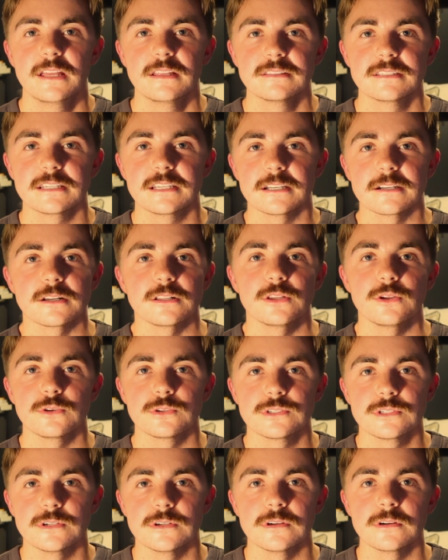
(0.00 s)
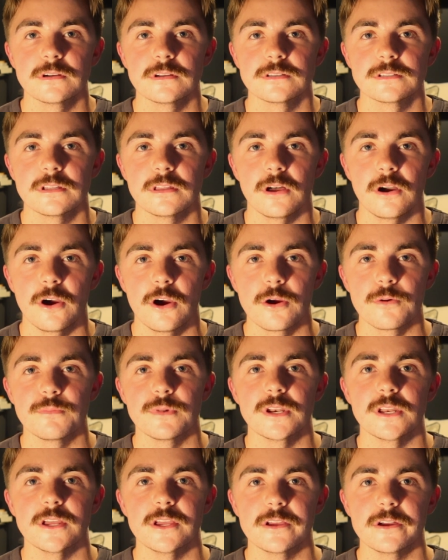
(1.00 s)
to get closer to the
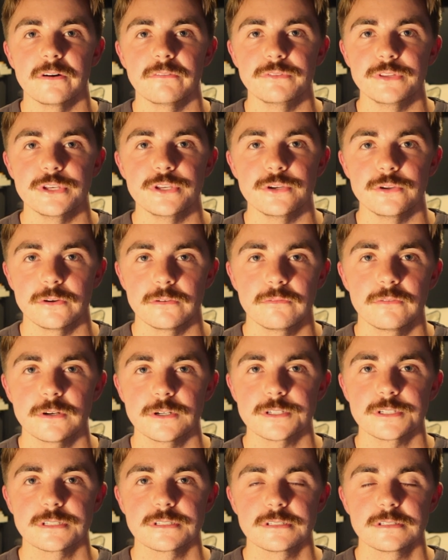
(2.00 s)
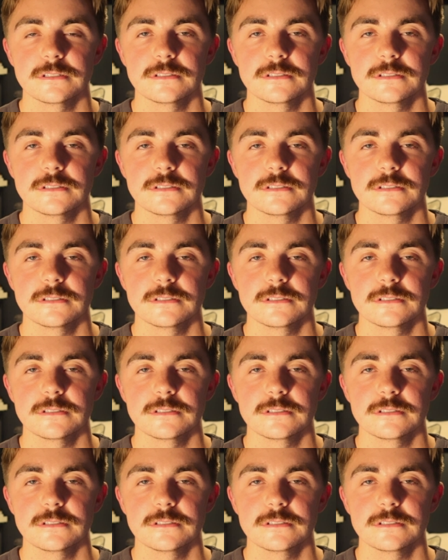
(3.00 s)
harmony of the universe.